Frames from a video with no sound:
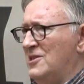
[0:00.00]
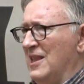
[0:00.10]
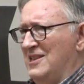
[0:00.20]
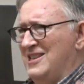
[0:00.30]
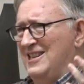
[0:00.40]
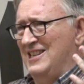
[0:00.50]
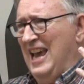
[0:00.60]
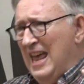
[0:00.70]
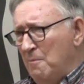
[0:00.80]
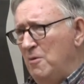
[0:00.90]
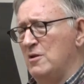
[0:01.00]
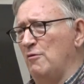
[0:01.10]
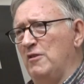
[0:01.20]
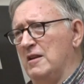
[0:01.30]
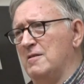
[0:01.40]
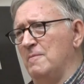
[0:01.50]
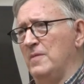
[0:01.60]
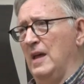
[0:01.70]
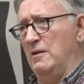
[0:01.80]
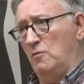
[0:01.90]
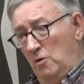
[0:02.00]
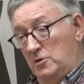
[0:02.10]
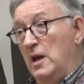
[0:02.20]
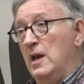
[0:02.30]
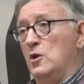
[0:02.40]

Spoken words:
the terrible defeat, and of course,